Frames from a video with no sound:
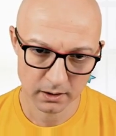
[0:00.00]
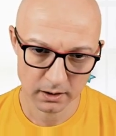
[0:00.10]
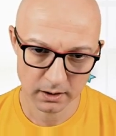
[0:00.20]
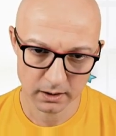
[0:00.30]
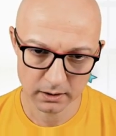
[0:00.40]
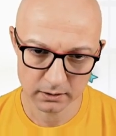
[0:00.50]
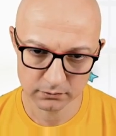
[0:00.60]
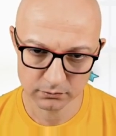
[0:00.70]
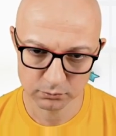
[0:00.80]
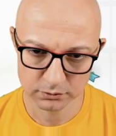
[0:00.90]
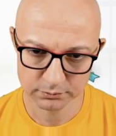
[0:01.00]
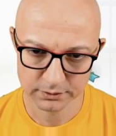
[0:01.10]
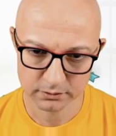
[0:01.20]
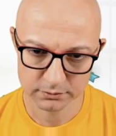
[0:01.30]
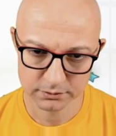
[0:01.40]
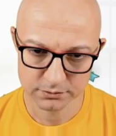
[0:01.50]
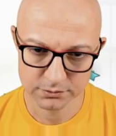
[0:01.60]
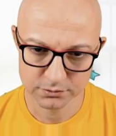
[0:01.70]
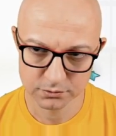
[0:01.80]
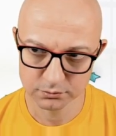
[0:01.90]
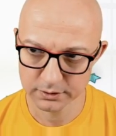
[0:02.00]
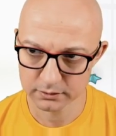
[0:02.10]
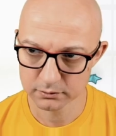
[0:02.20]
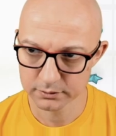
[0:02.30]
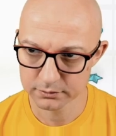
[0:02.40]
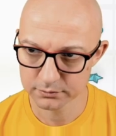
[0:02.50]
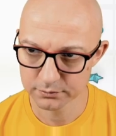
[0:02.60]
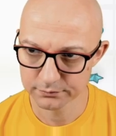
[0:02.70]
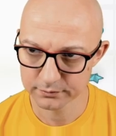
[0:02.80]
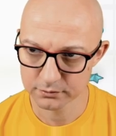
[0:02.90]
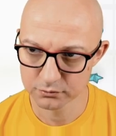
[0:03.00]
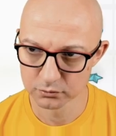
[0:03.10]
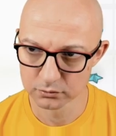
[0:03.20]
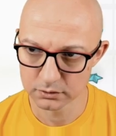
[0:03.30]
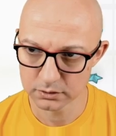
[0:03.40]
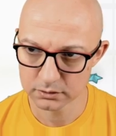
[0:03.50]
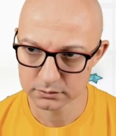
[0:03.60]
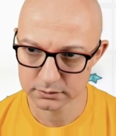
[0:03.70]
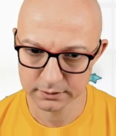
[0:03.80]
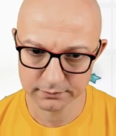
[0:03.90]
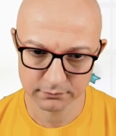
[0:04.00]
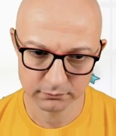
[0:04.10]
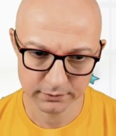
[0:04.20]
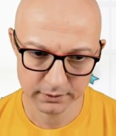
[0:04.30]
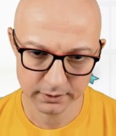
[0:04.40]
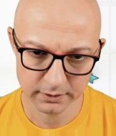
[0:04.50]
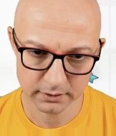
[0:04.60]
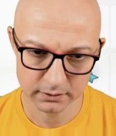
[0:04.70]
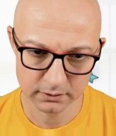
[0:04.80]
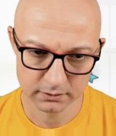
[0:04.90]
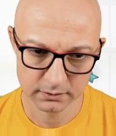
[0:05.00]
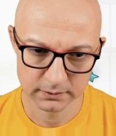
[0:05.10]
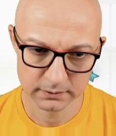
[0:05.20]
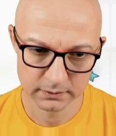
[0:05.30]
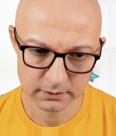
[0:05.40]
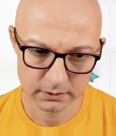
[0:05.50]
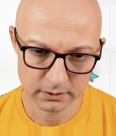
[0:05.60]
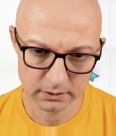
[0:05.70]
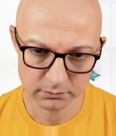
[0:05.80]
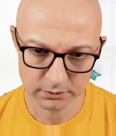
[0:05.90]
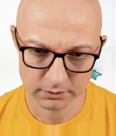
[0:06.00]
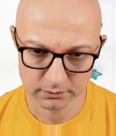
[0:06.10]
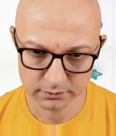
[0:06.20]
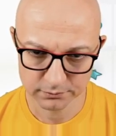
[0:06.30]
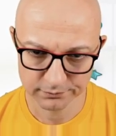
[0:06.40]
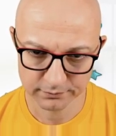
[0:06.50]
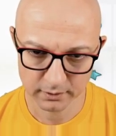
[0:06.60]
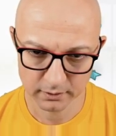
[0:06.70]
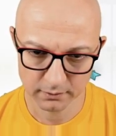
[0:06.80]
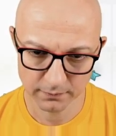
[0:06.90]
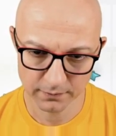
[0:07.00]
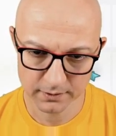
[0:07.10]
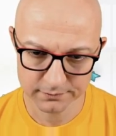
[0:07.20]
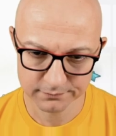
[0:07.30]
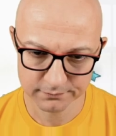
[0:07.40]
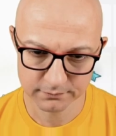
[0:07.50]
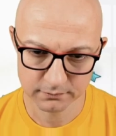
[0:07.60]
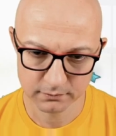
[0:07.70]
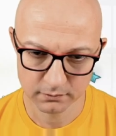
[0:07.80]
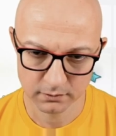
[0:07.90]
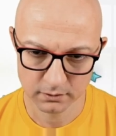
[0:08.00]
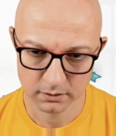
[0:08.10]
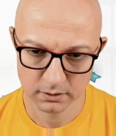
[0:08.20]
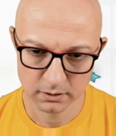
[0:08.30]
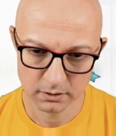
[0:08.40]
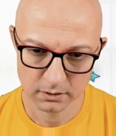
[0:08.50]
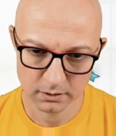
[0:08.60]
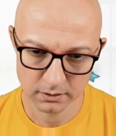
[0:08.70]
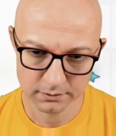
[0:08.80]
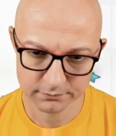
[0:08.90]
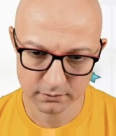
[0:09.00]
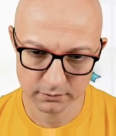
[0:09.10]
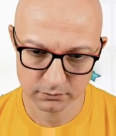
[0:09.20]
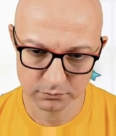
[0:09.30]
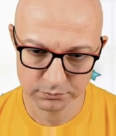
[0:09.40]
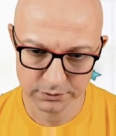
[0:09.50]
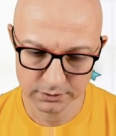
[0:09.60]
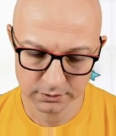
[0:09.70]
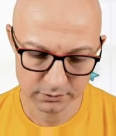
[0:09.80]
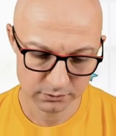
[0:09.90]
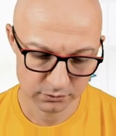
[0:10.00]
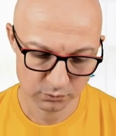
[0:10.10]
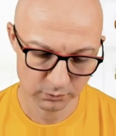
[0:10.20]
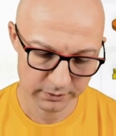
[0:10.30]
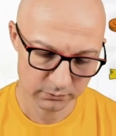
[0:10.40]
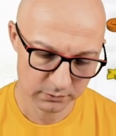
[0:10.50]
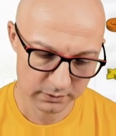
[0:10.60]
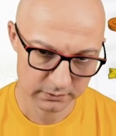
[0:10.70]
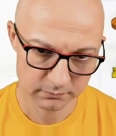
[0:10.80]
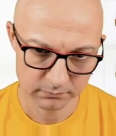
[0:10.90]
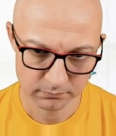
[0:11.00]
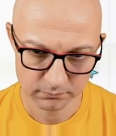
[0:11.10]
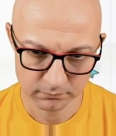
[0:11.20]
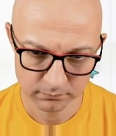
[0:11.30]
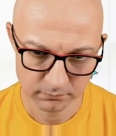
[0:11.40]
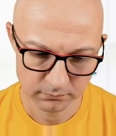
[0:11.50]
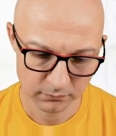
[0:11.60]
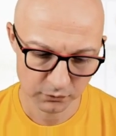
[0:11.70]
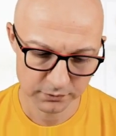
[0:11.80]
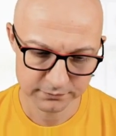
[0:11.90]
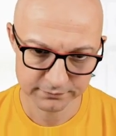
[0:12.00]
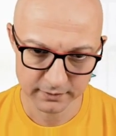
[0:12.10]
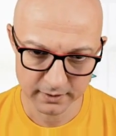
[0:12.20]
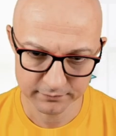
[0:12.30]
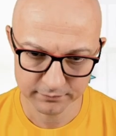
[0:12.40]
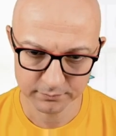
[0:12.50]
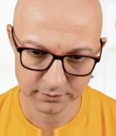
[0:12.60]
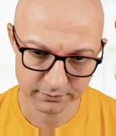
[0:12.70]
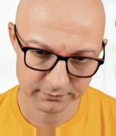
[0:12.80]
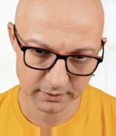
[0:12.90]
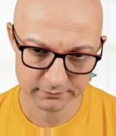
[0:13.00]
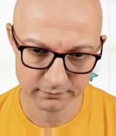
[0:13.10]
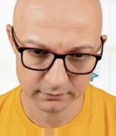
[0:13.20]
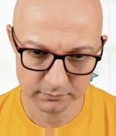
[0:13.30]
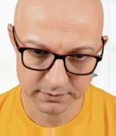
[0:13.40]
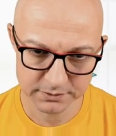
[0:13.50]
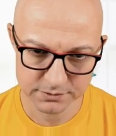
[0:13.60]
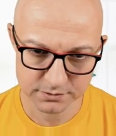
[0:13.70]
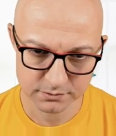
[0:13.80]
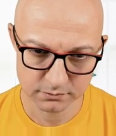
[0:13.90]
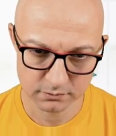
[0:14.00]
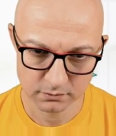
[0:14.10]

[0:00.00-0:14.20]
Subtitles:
and what we're going to do, we're going to use a ruler that is over here, and we are going to say this is going to be 21.5, because that's the dimension